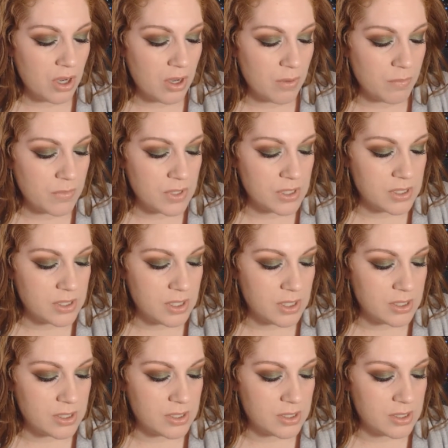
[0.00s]
Um, this
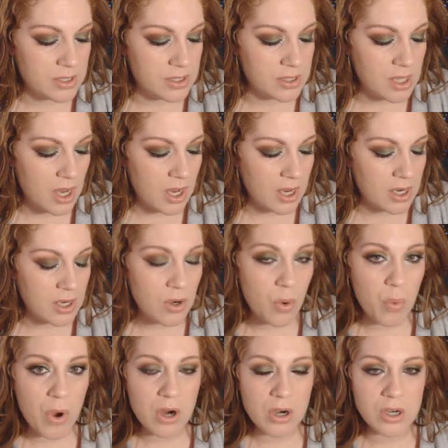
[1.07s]
is
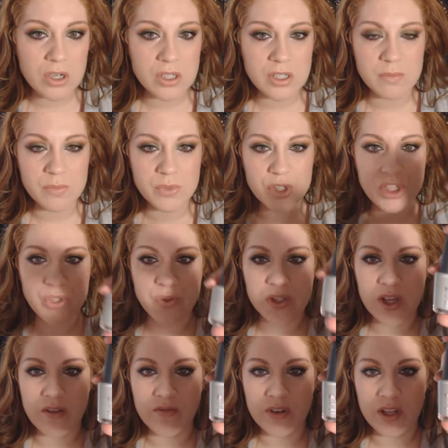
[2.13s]
Sidewalkers number two
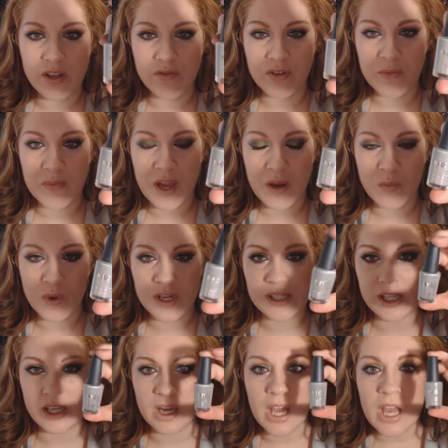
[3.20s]
seventy from the N Y
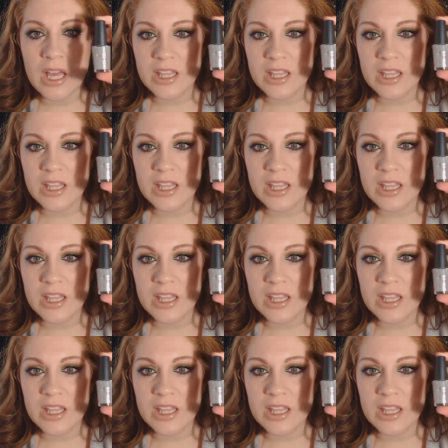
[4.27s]
C.